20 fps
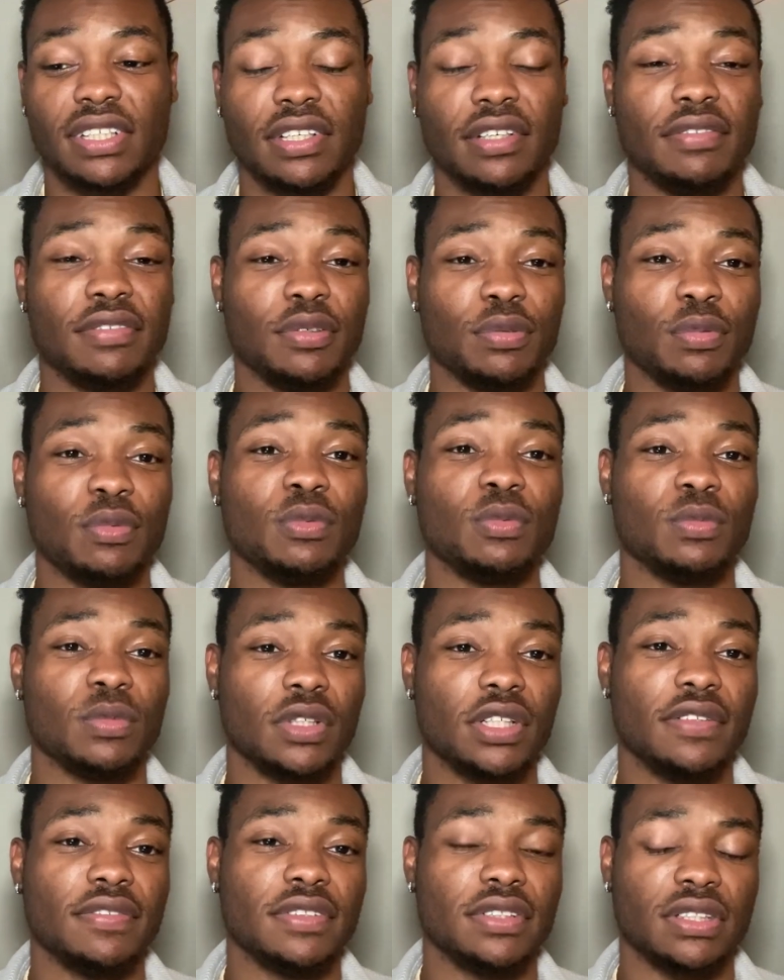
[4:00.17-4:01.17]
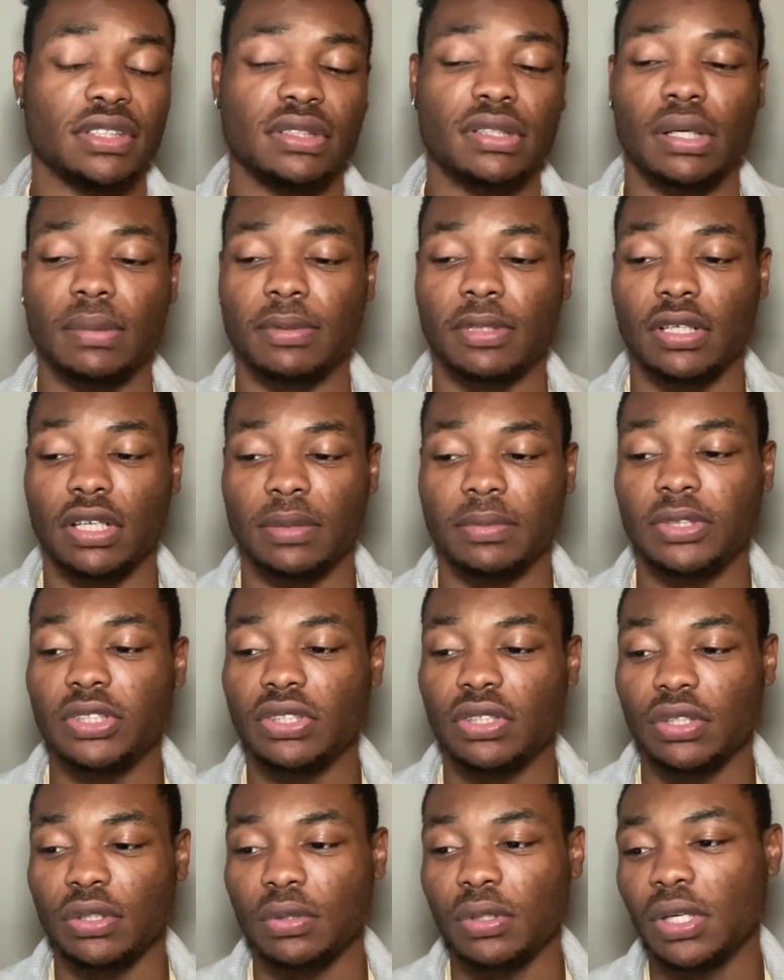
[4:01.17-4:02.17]
even the top clubs
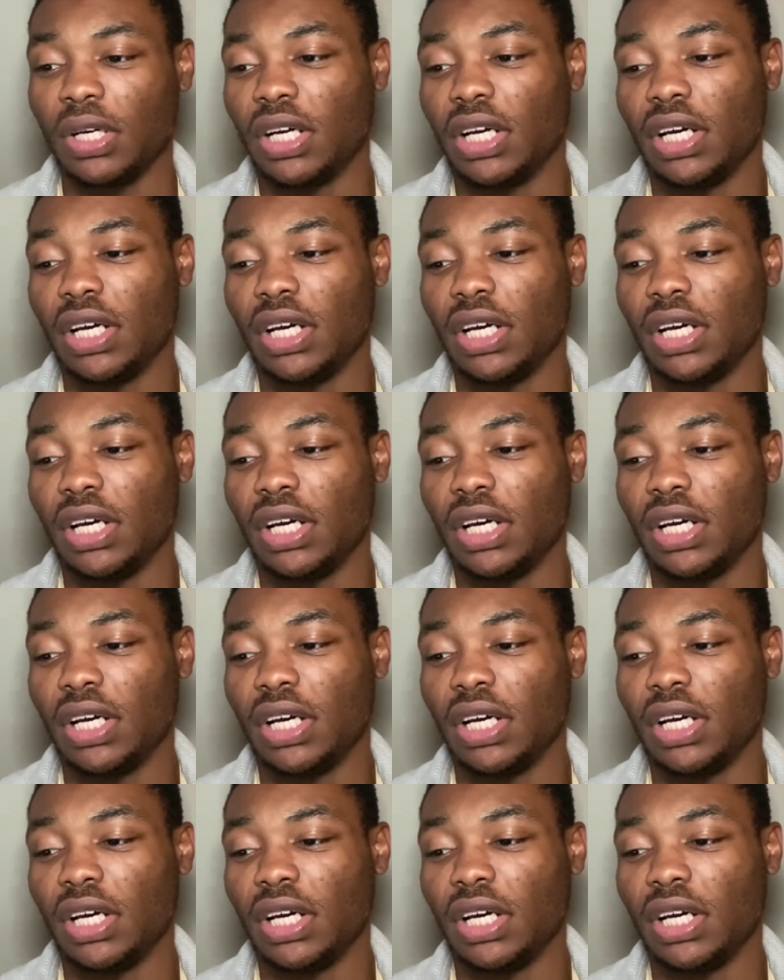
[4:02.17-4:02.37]
too.